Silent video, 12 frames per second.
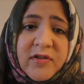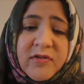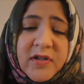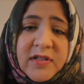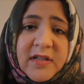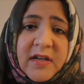So
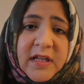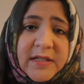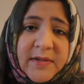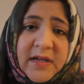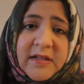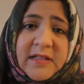trust that Allah
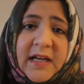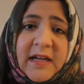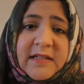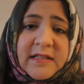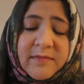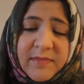subhanahu wa
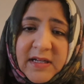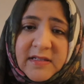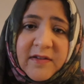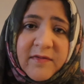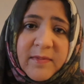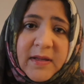ta'ala is the
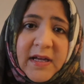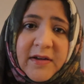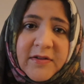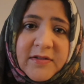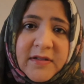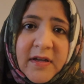best of
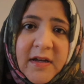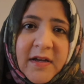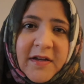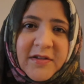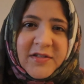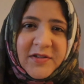planners.
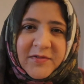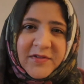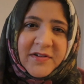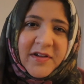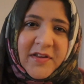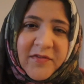See you in
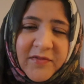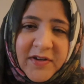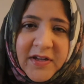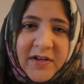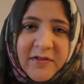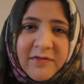another
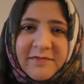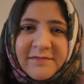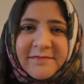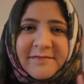video.